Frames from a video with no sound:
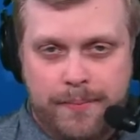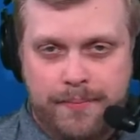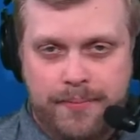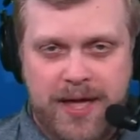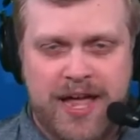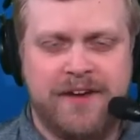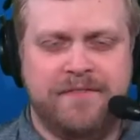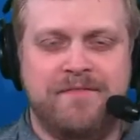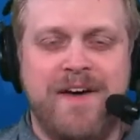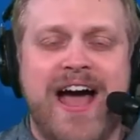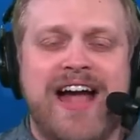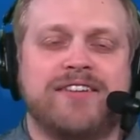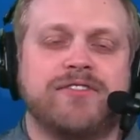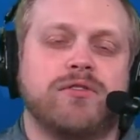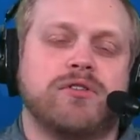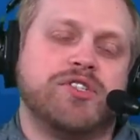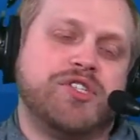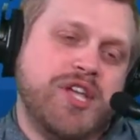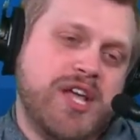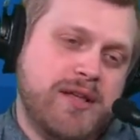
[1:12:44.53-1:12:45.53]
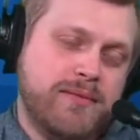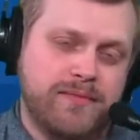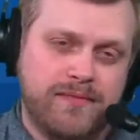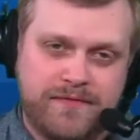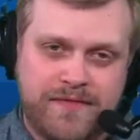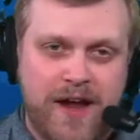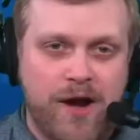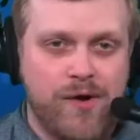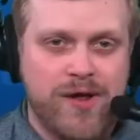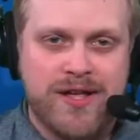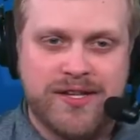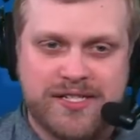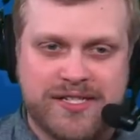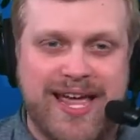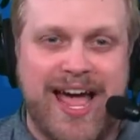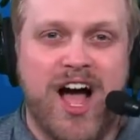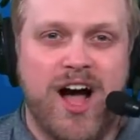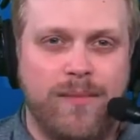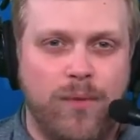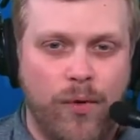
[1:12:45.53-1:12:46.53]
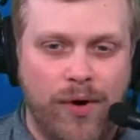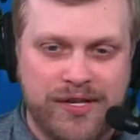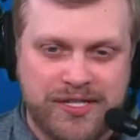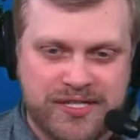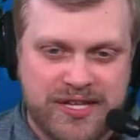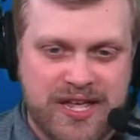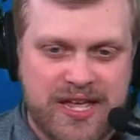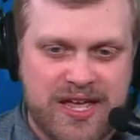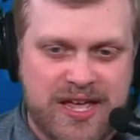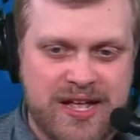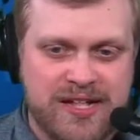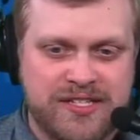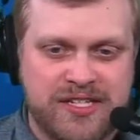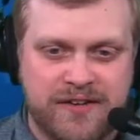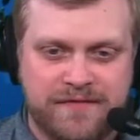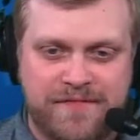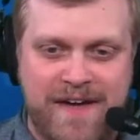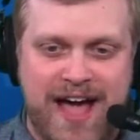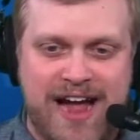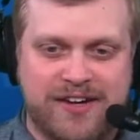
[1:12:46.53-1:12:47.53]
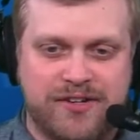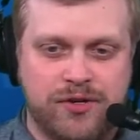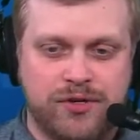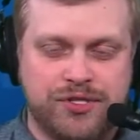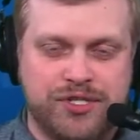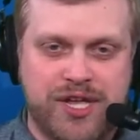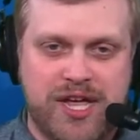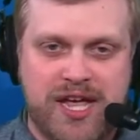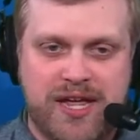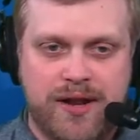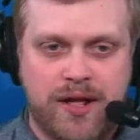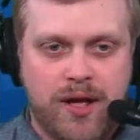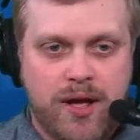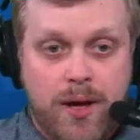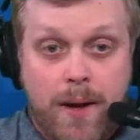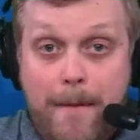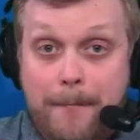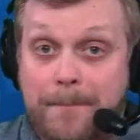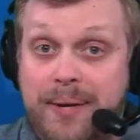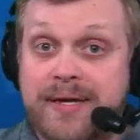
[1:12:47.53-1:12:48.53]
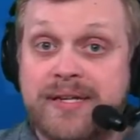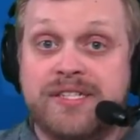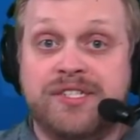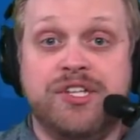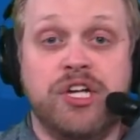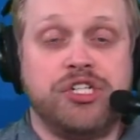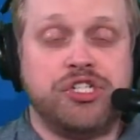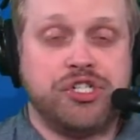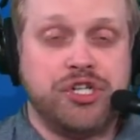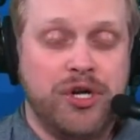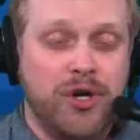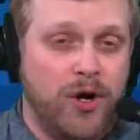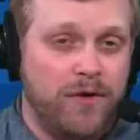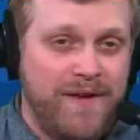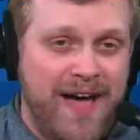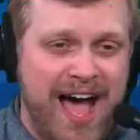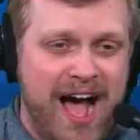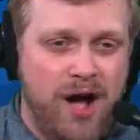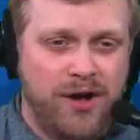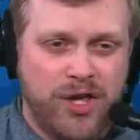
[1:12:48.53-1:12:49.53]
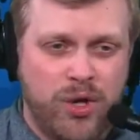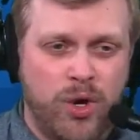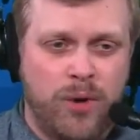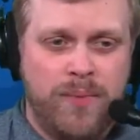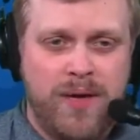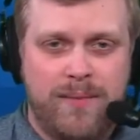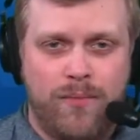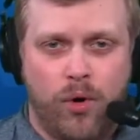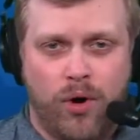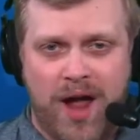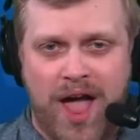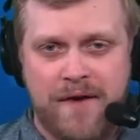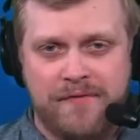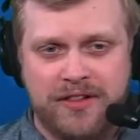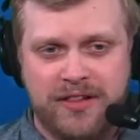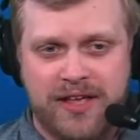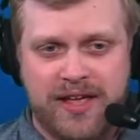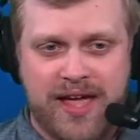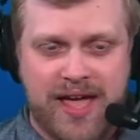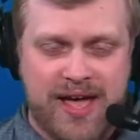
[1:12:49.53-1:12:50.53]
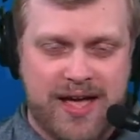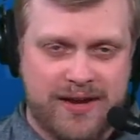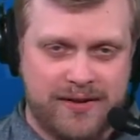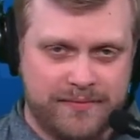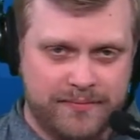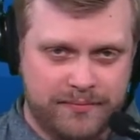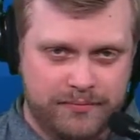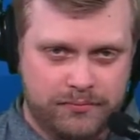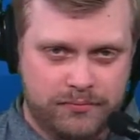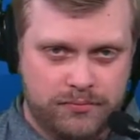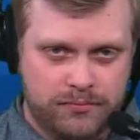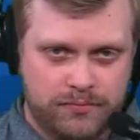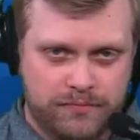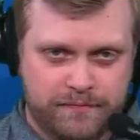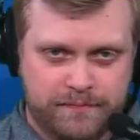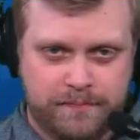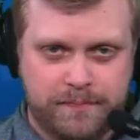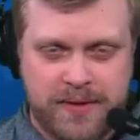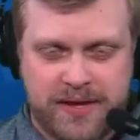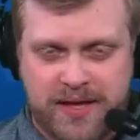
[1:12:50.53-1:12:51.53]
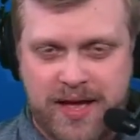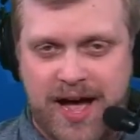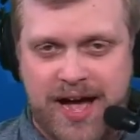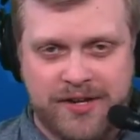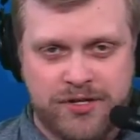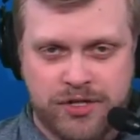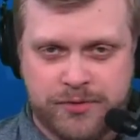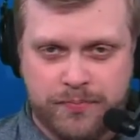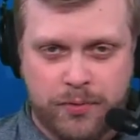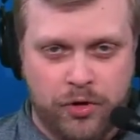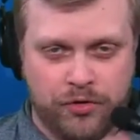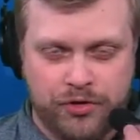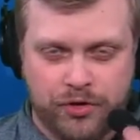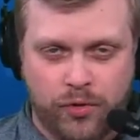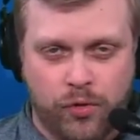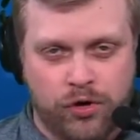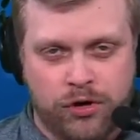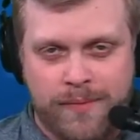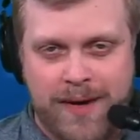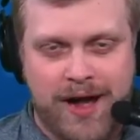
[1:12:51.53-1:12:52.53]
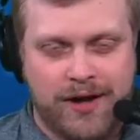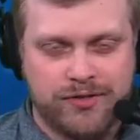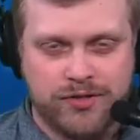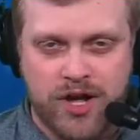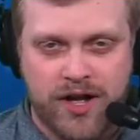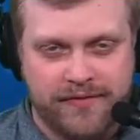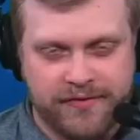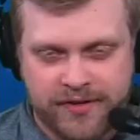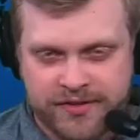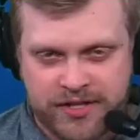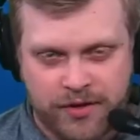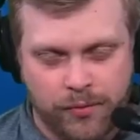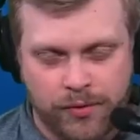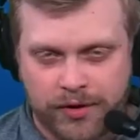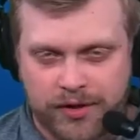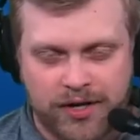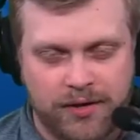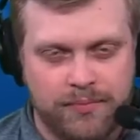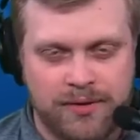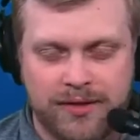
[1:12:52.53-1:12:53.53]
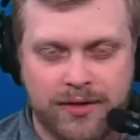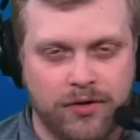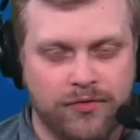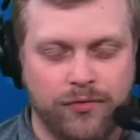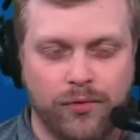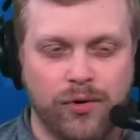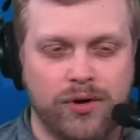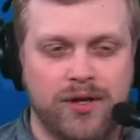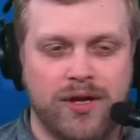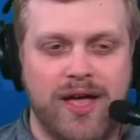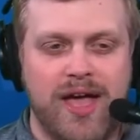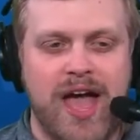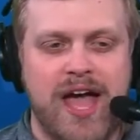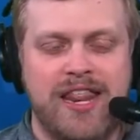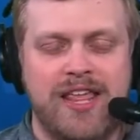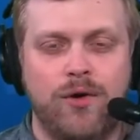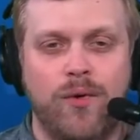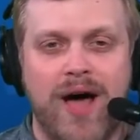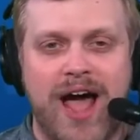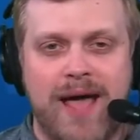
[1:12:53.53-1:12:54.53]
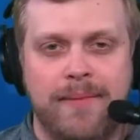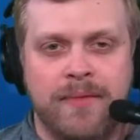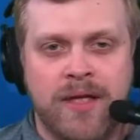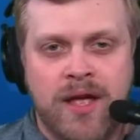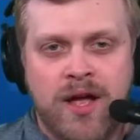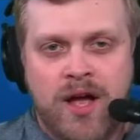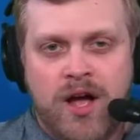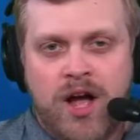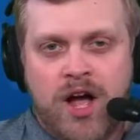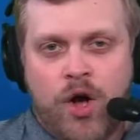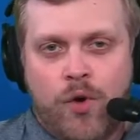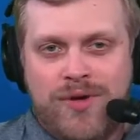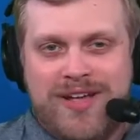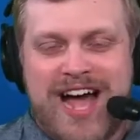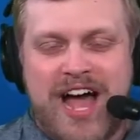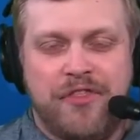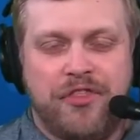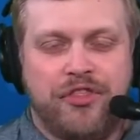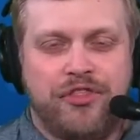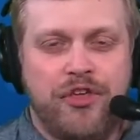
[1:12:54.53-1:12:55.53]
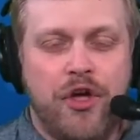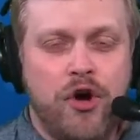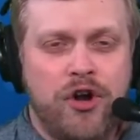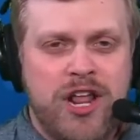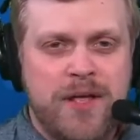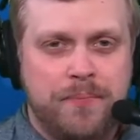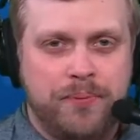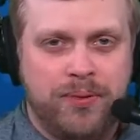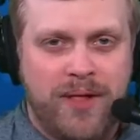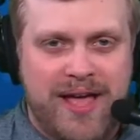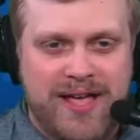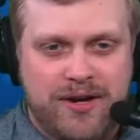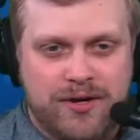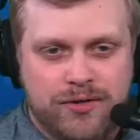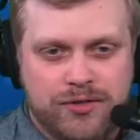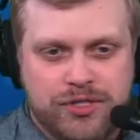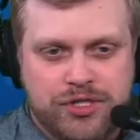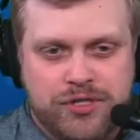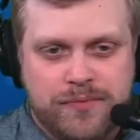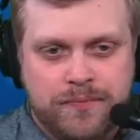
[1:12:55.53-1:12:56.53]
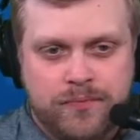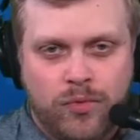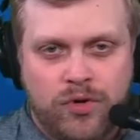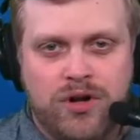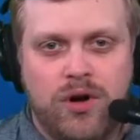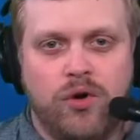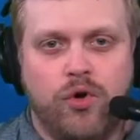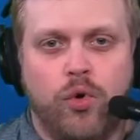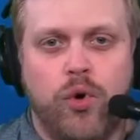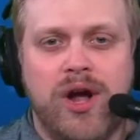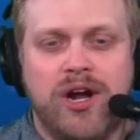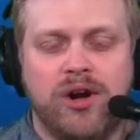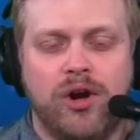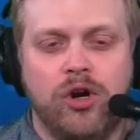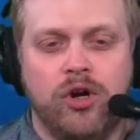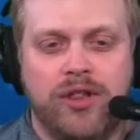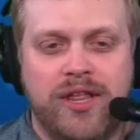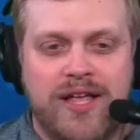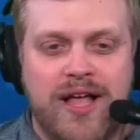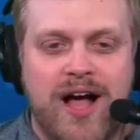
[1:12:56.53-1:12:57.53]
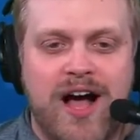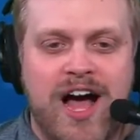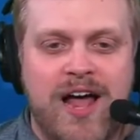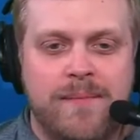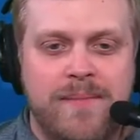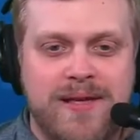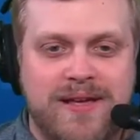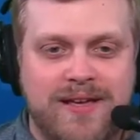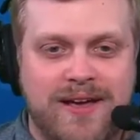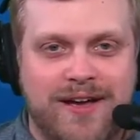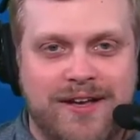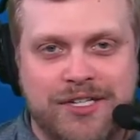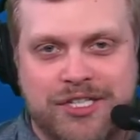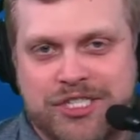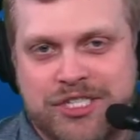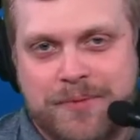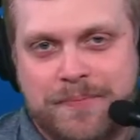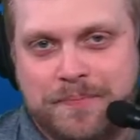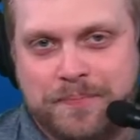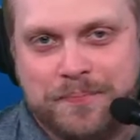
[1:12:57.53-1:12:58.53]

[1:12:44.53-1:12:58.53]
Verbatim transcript: It factors in various Cowboys needs. It factors in positional value a bit more heavily. And I just pulled the quarterbacks off because they weren't going to be there for you. Anyway, we got thirty players. We'll go quick early on because